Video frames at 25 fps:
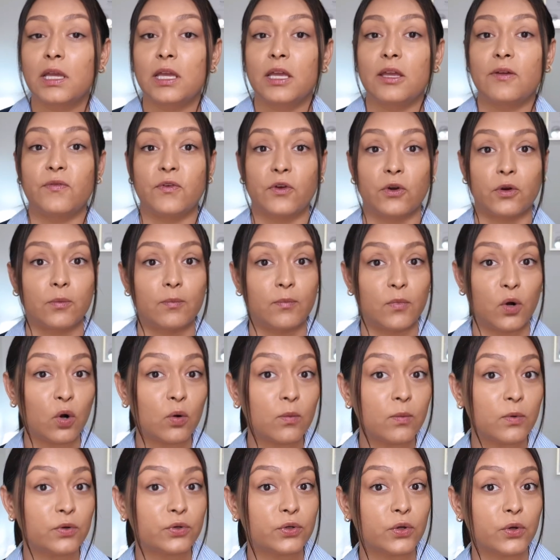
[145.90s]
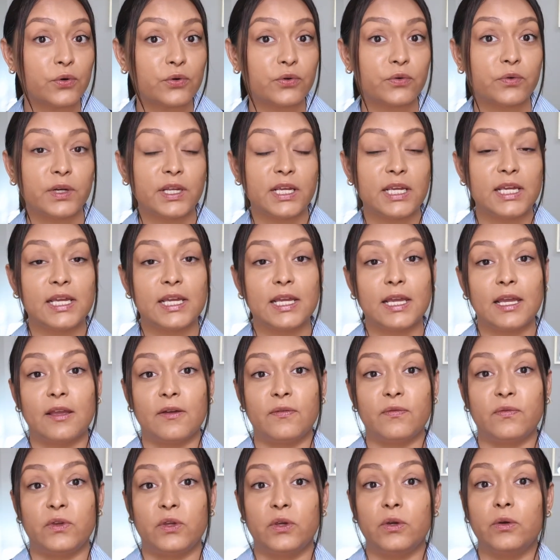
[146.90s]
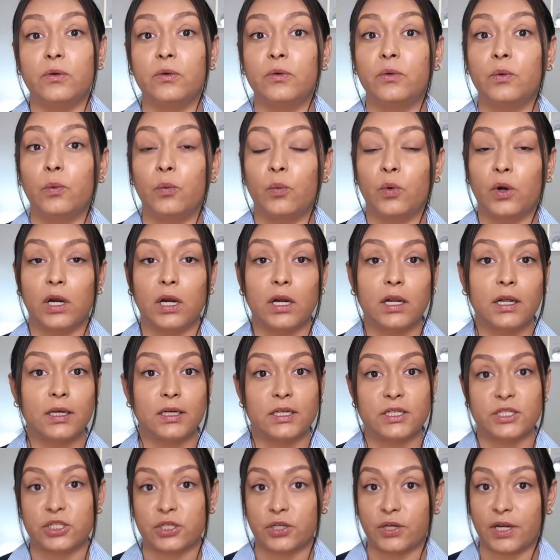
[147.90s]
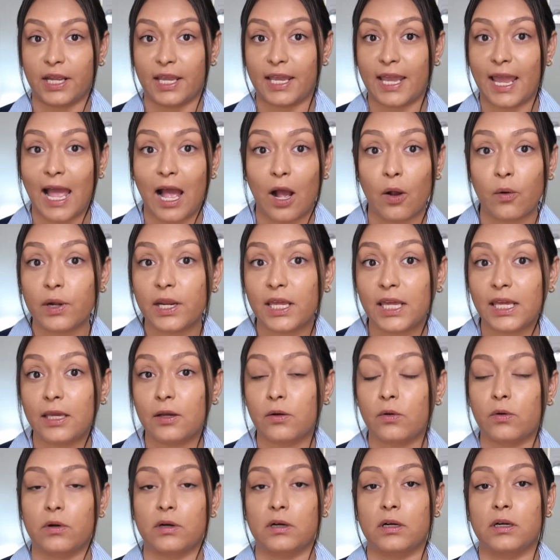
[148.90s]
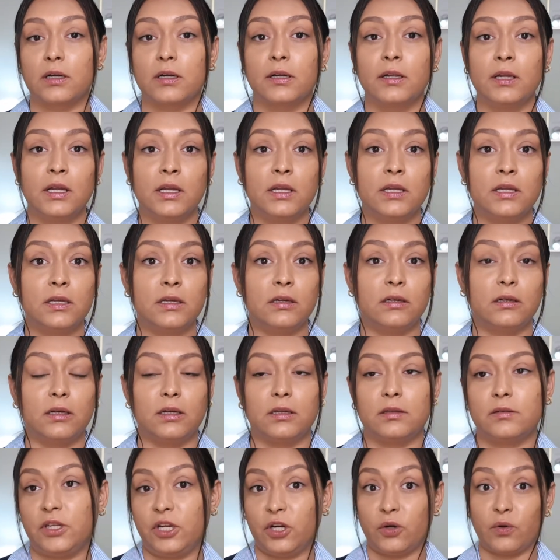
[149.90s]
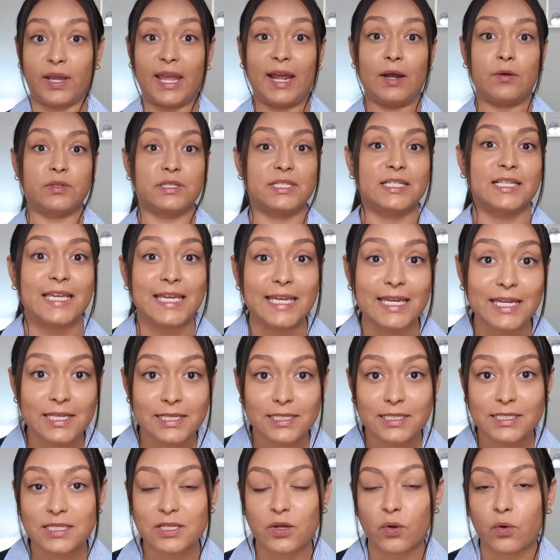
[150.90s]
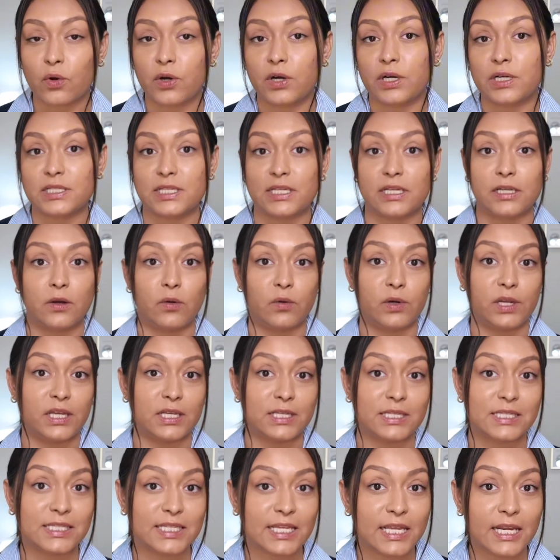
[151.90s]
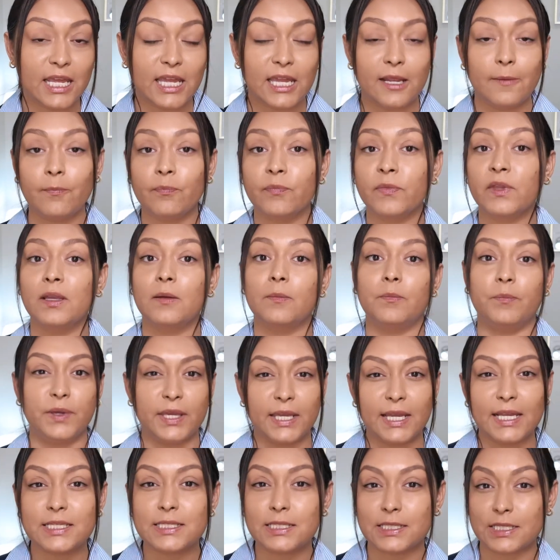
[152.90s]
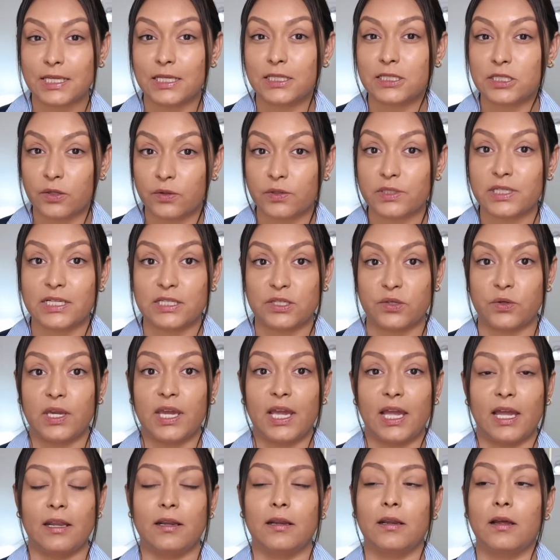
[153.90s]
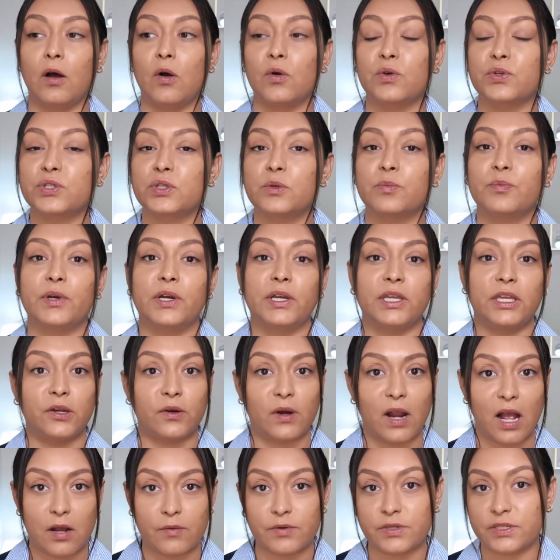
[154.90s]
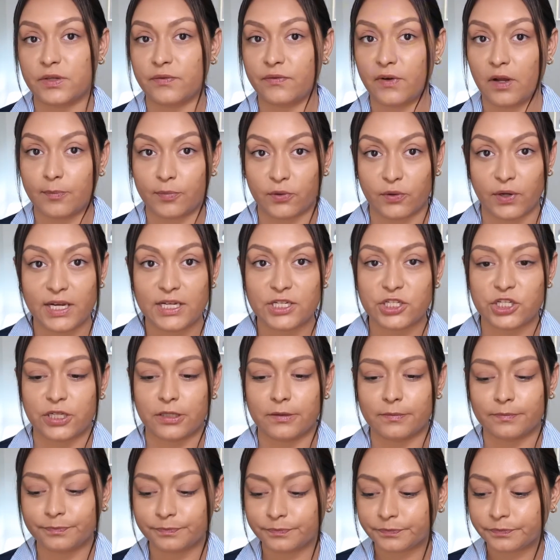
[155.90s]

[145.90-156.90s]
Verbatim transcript: if you're a mobile notary, if you work a certain county or, uh, you know, counties, or is it only a city? Be as detailed as you can. Also, put your hours of operation.